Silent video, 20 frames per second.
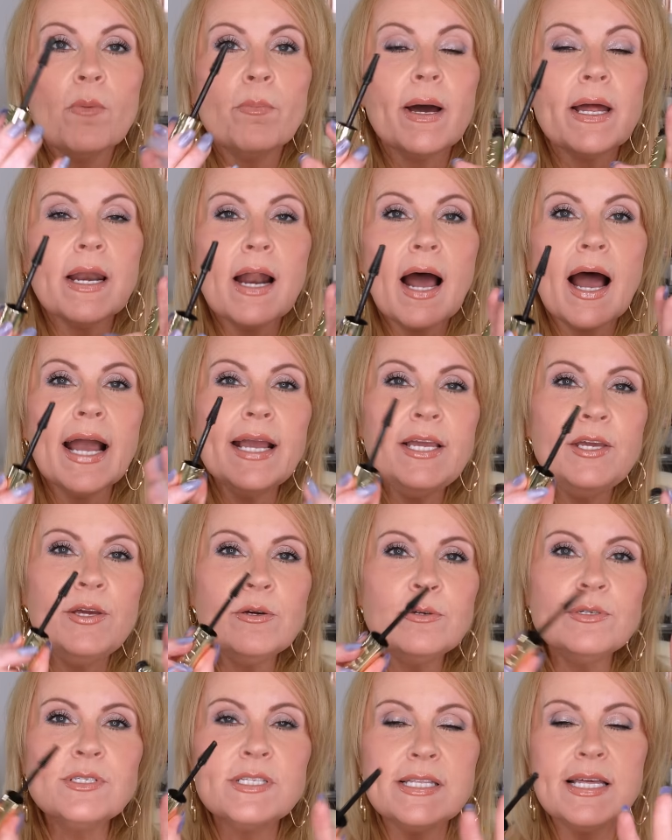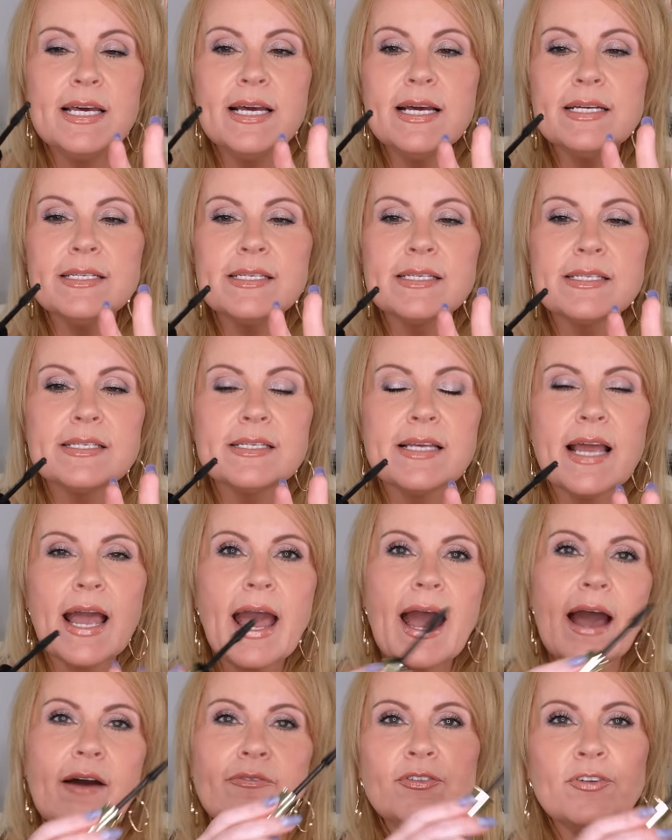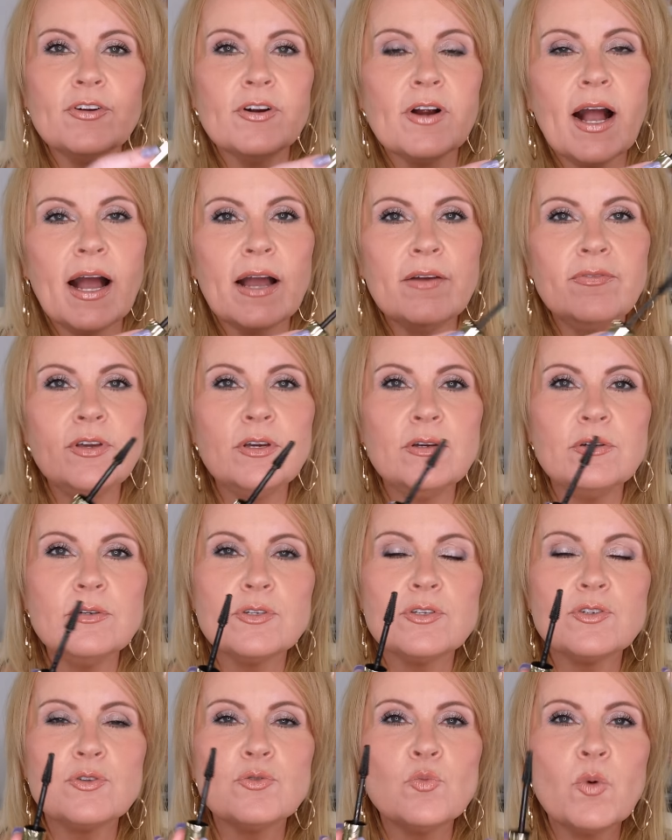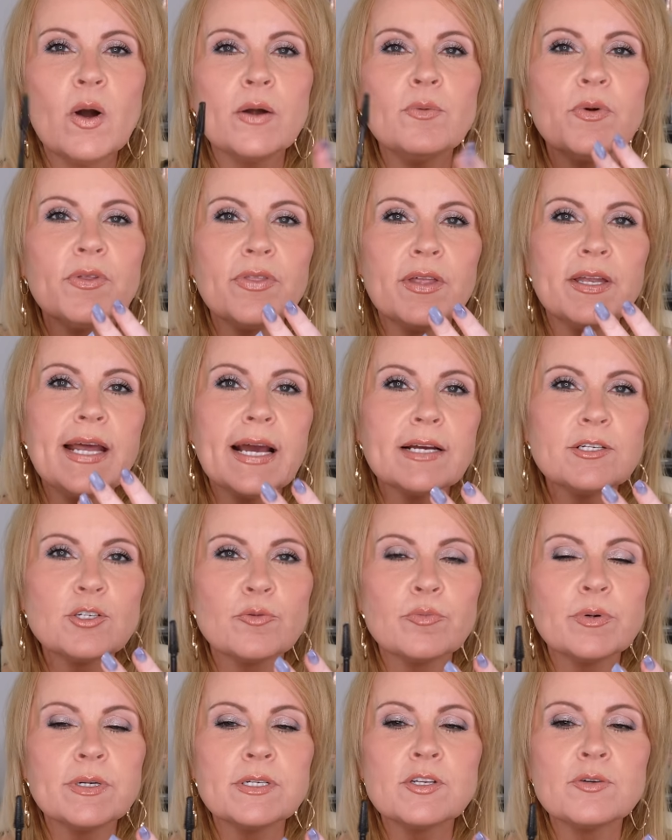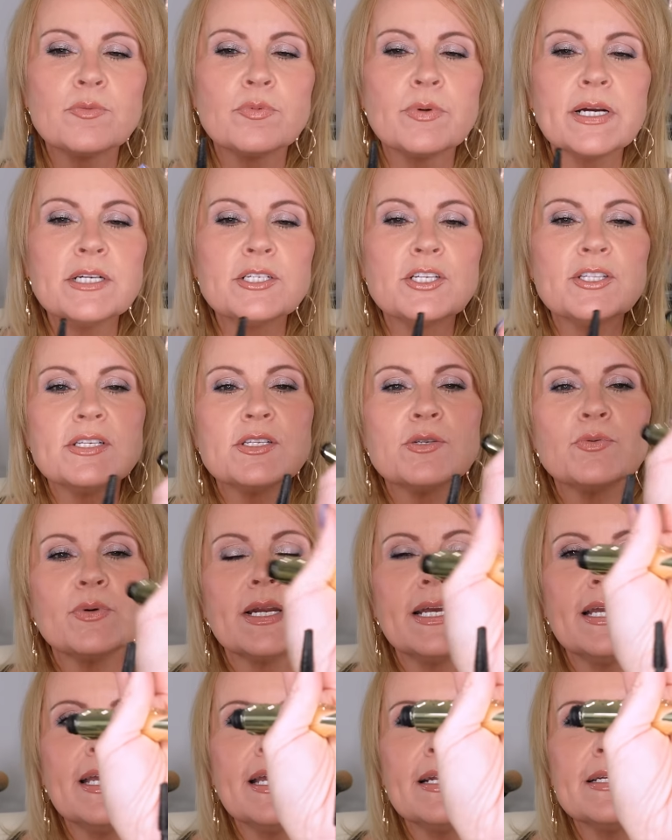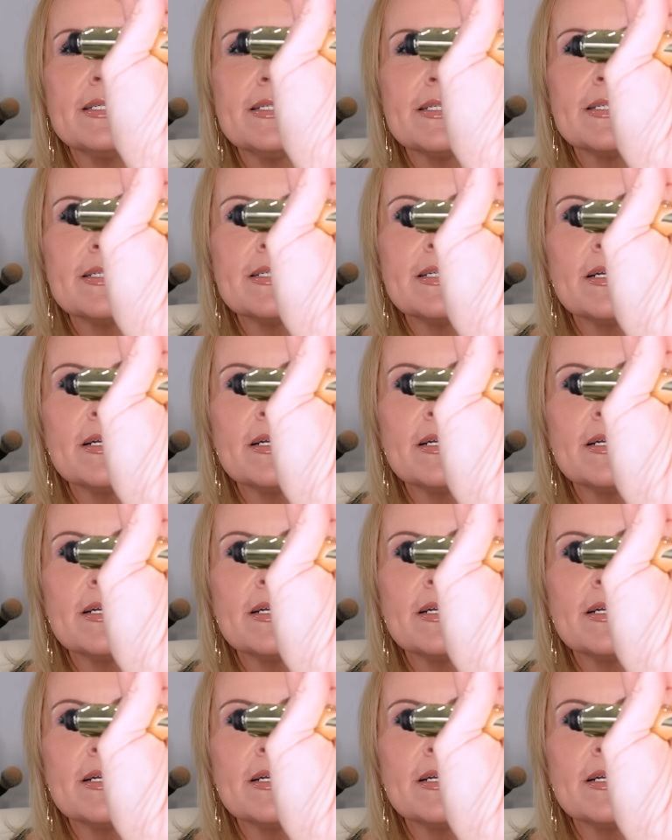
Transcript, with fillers: but I use this after I've used one with a natural bristle brush. This one again is the